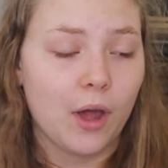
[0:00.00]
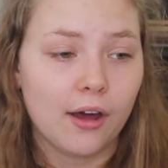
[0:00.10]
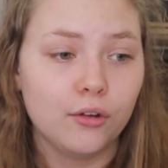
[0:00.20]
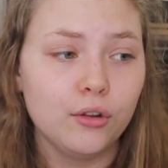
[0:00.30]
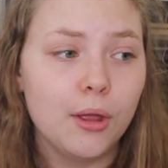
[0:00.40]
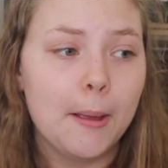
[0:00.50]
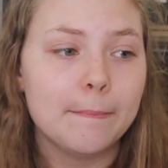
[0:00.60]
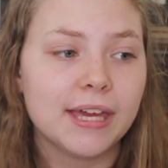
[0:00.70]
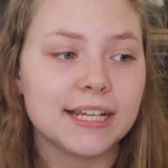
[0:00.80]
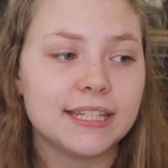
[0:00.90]
well
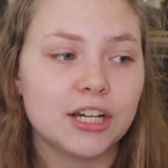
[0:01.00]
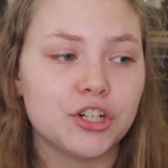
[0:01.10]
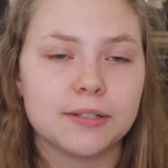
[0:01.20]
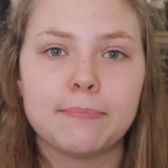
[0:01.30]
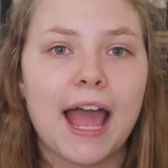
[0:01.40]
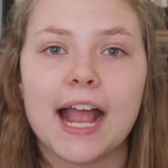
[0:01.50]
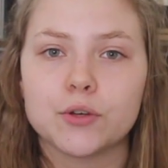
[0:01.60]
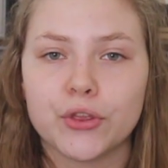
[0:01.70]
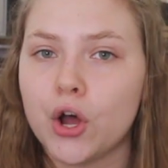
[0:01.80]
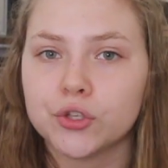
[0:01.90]
because they're just
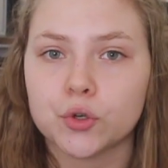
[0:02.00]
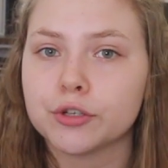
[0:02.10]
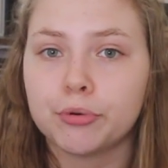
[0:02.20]
packed with all sorts